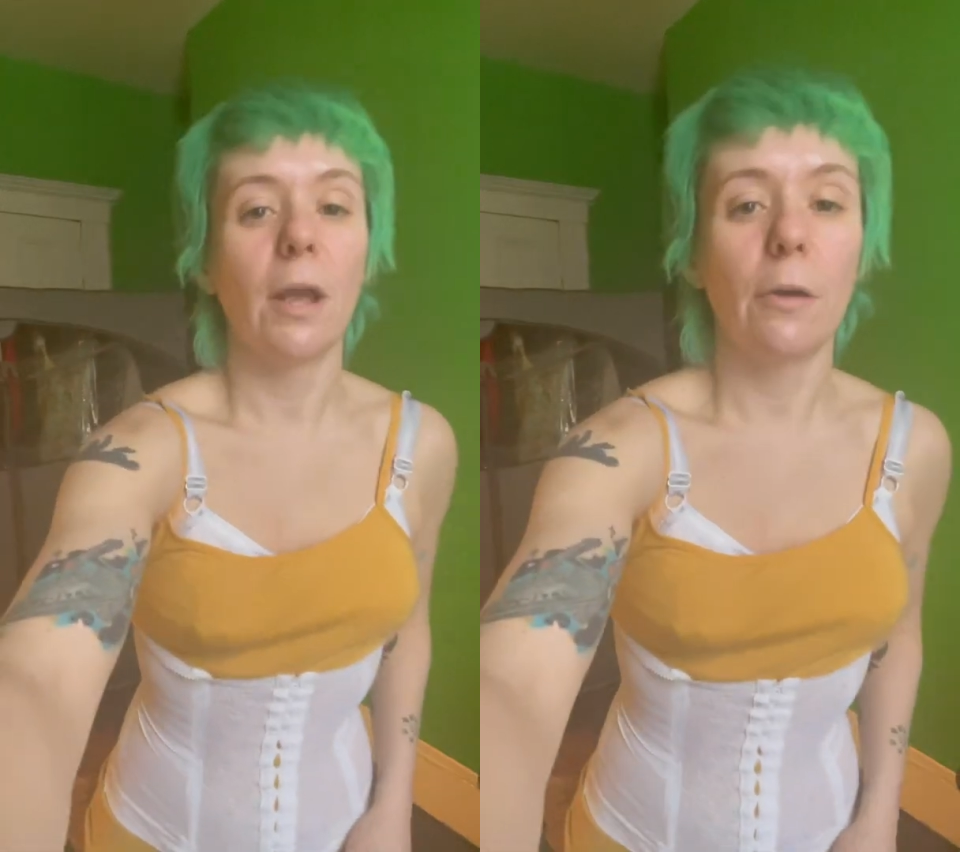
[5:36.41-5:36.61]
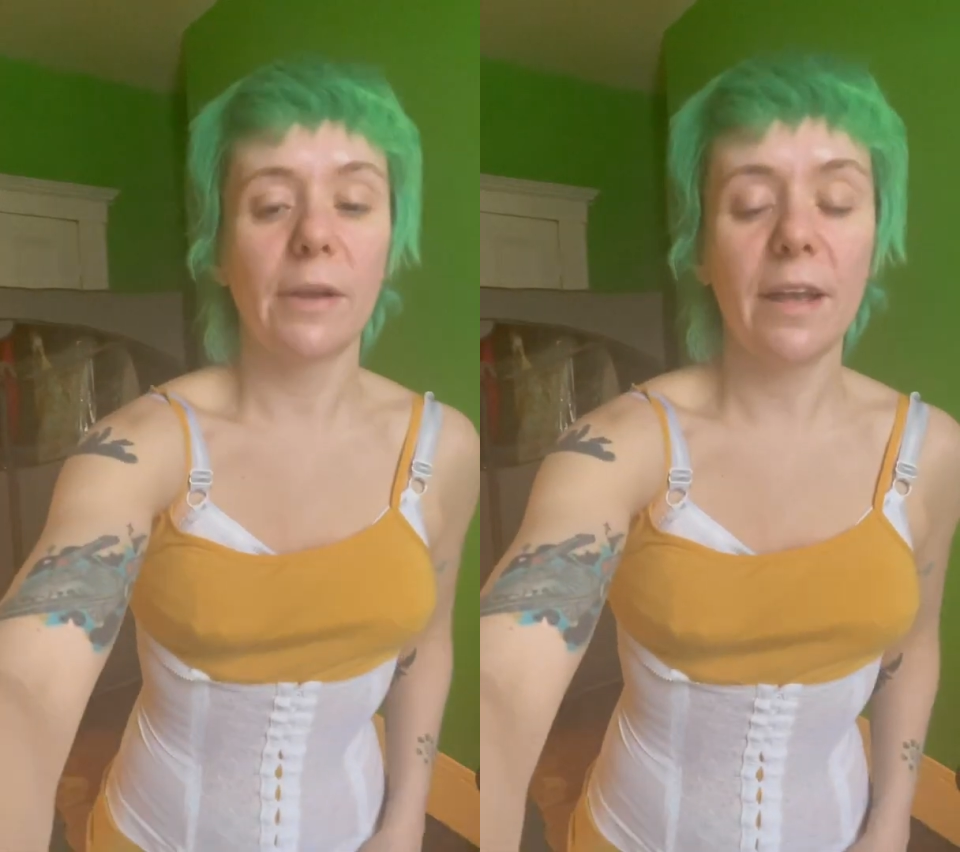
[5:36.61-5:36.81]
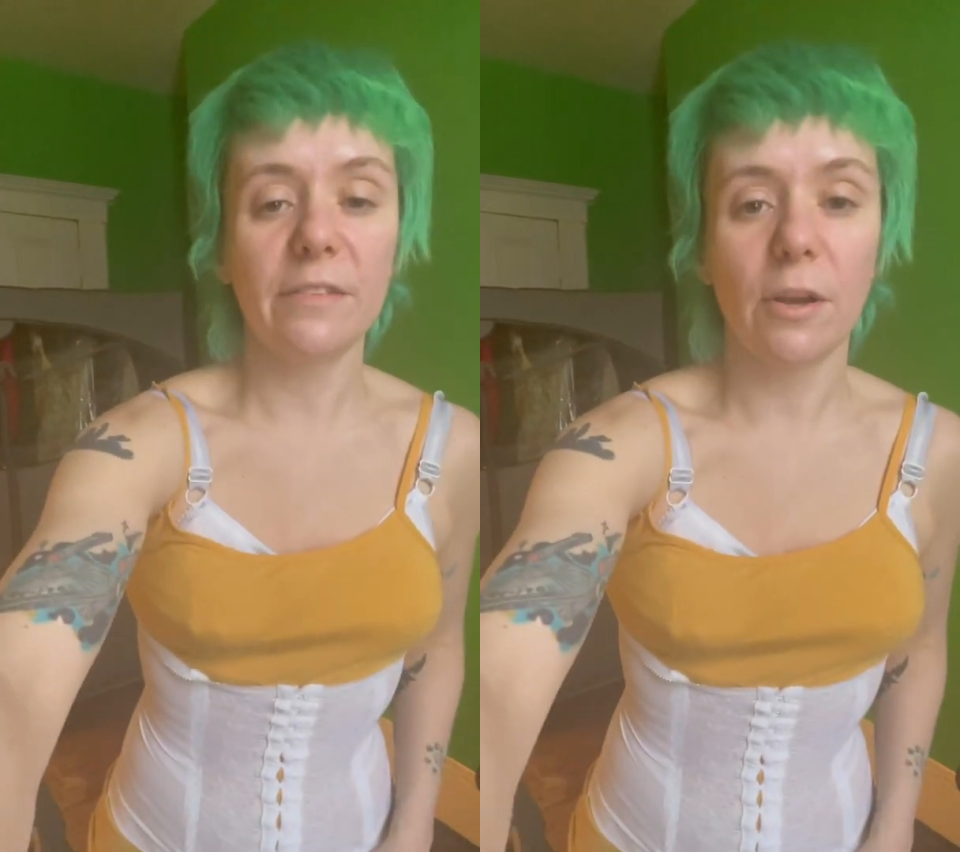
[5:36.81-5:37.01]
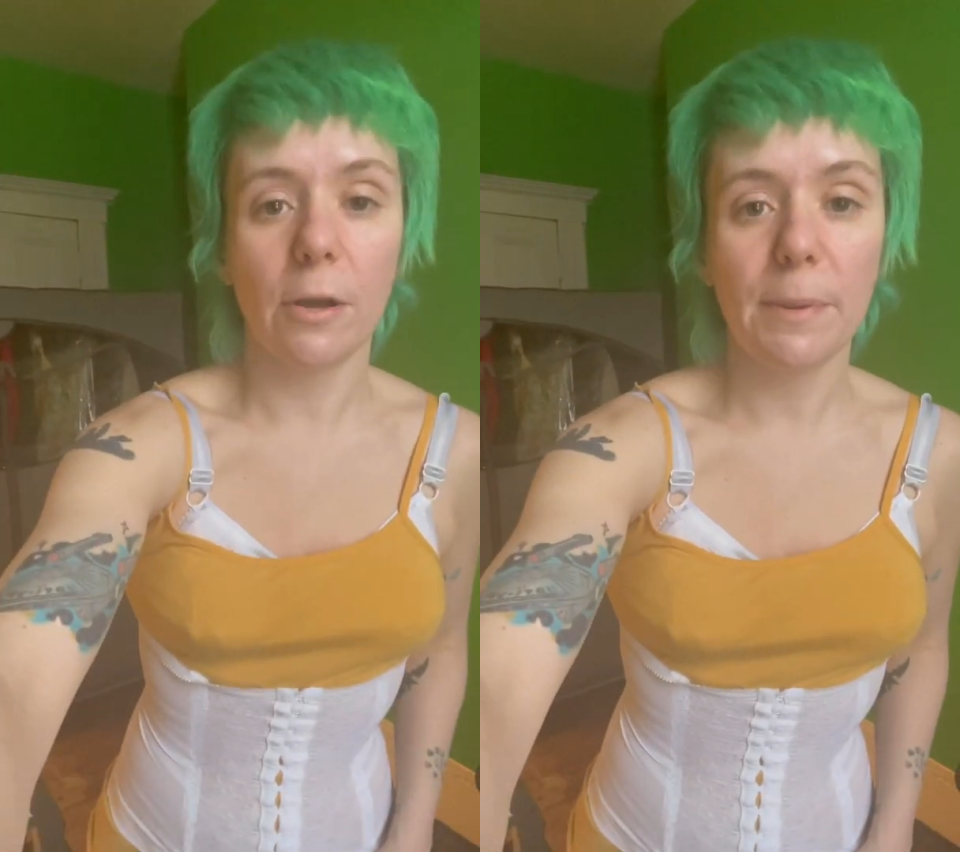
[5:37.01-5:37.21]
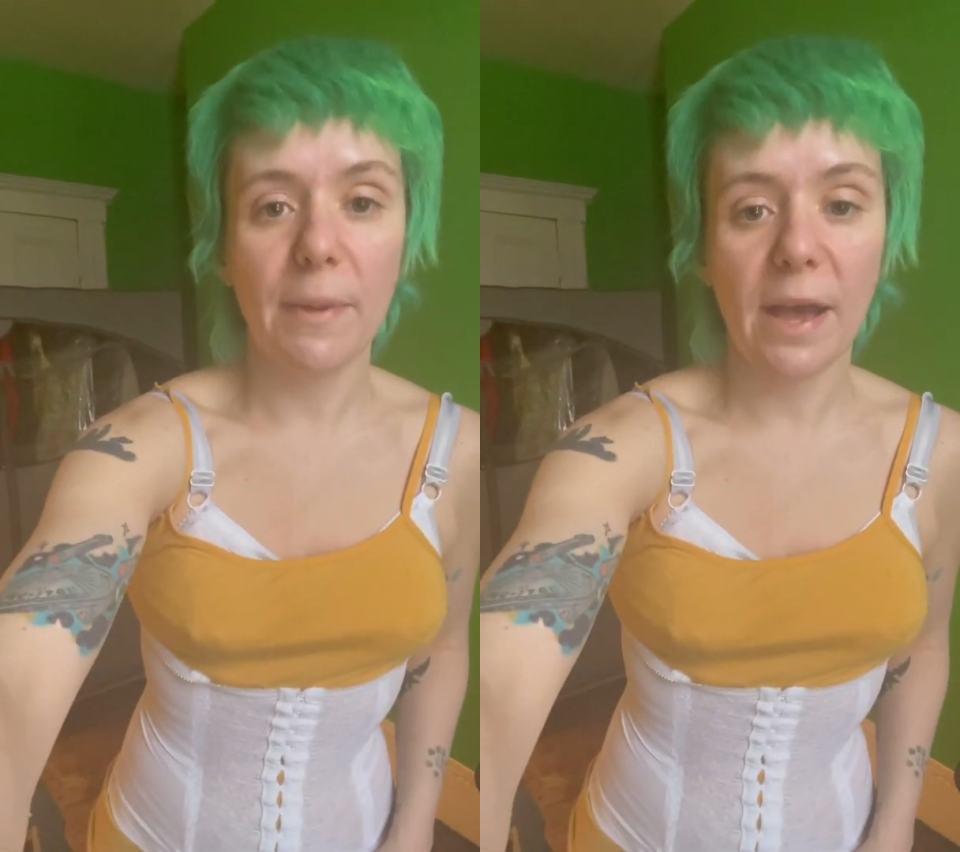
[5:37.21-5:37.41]
Okay, so
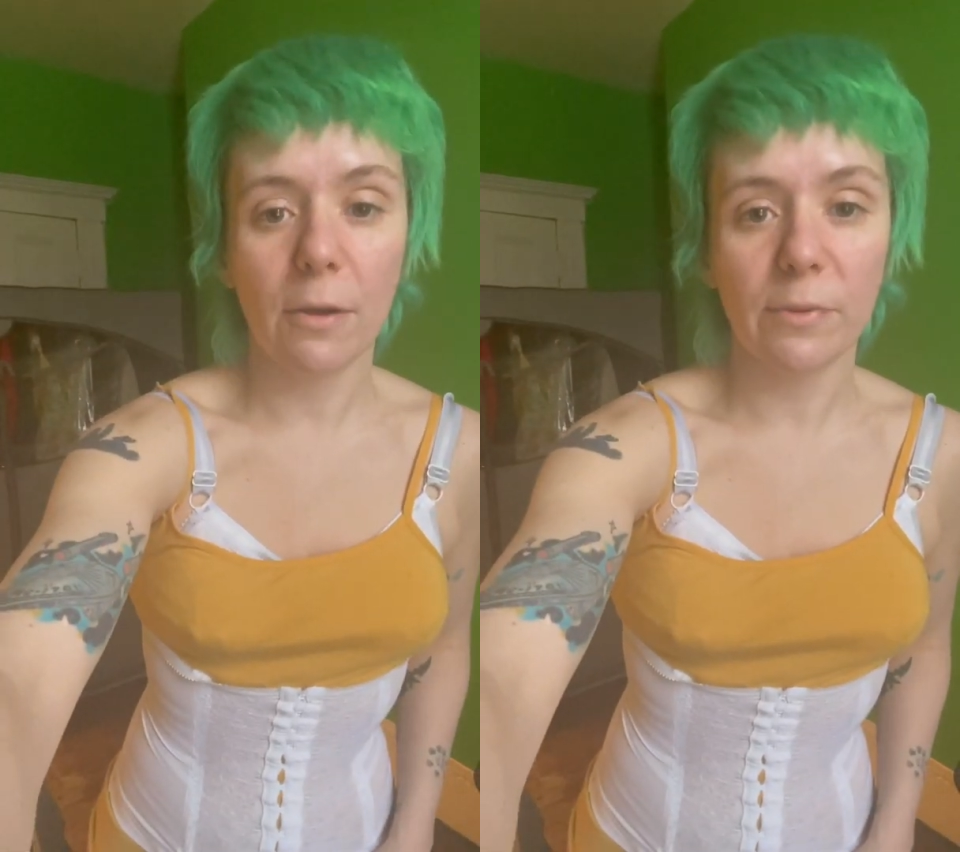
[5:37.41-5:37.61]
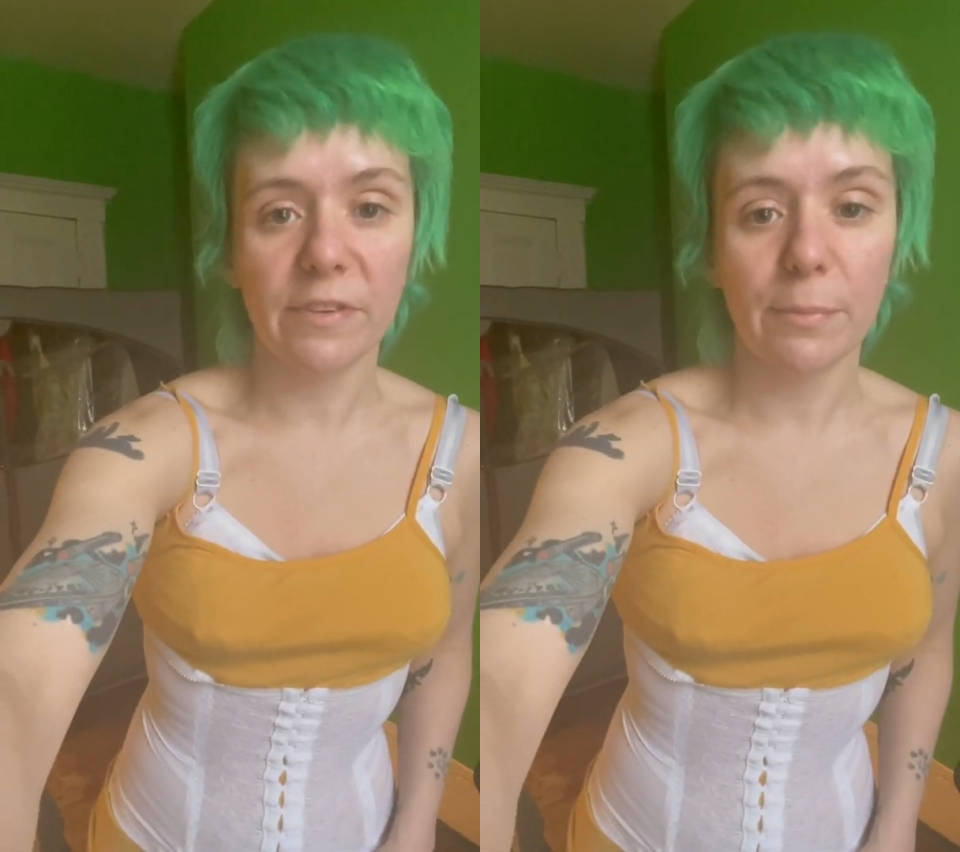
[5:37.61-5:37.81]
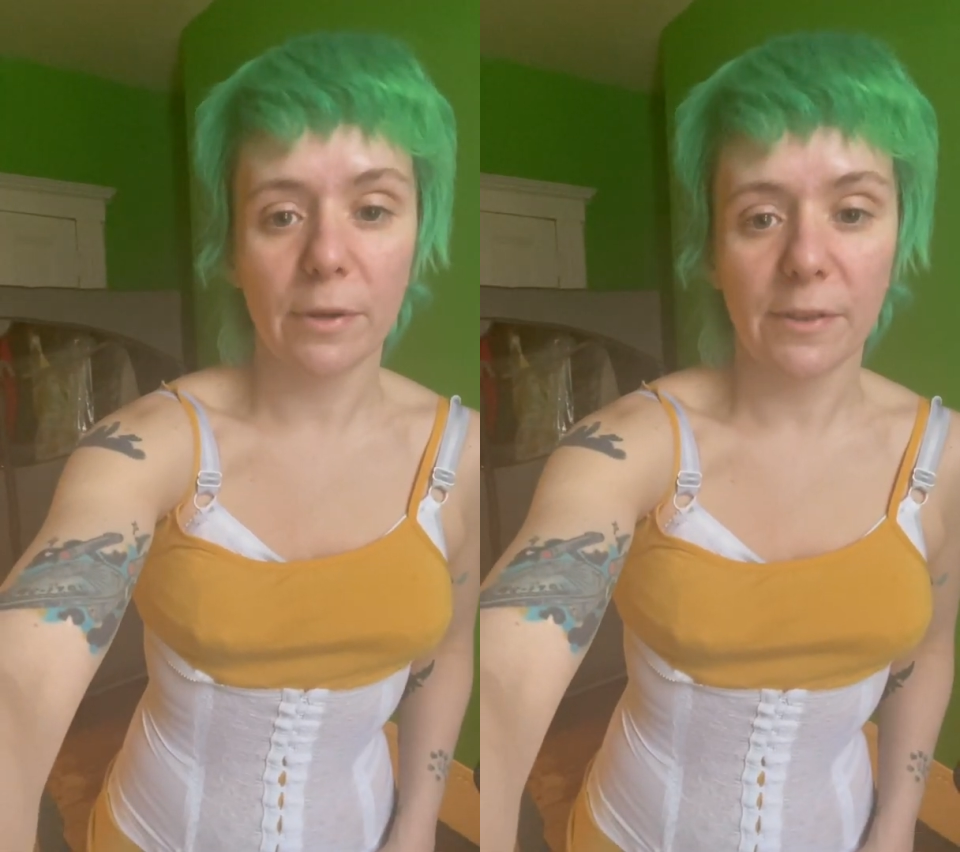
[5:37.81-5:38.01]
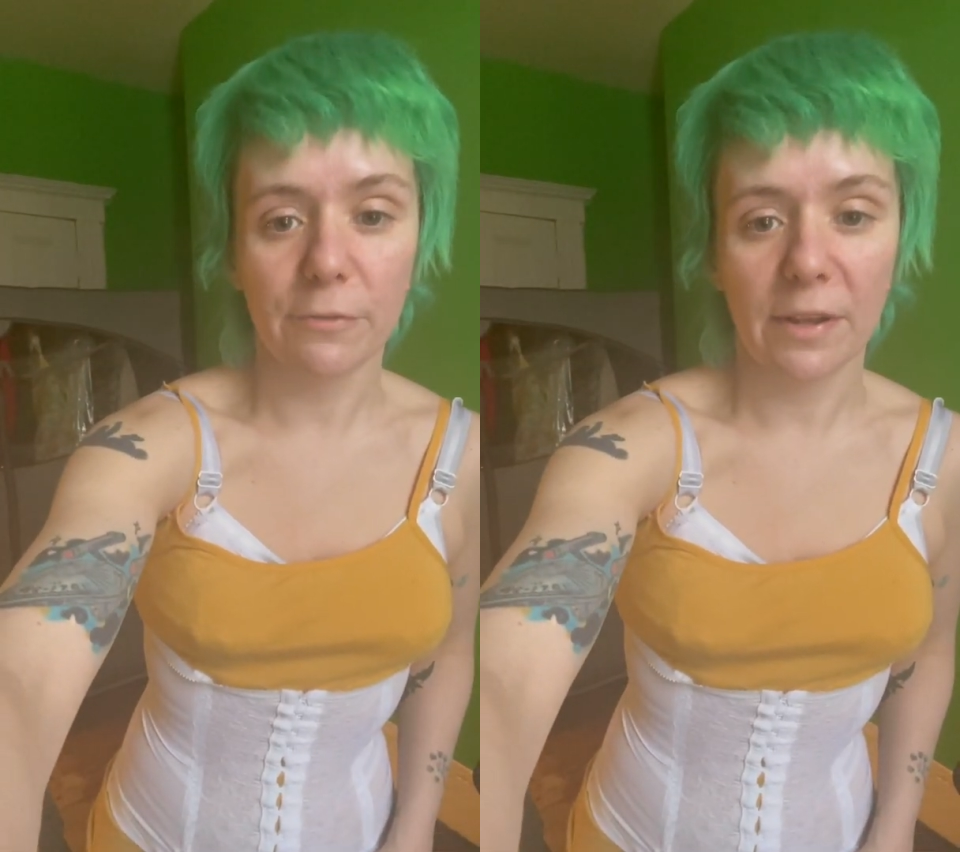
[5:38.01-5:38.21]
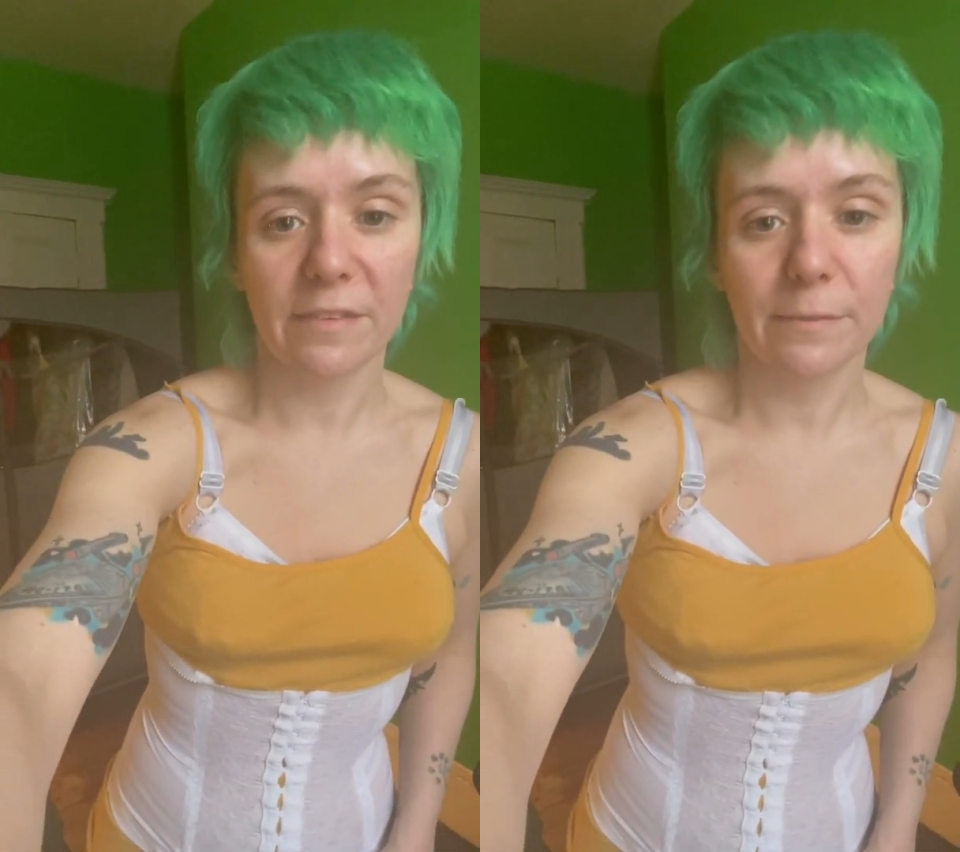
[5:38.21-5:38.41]
I'll be back once I put on the
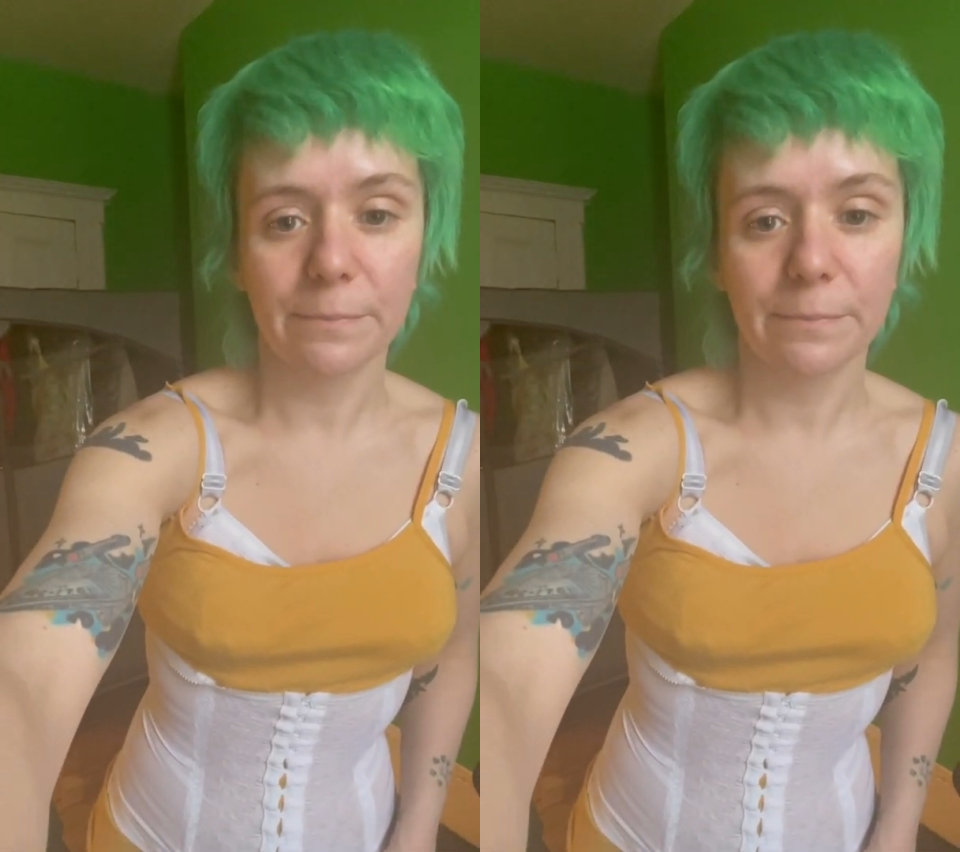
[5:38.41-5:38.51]
dress.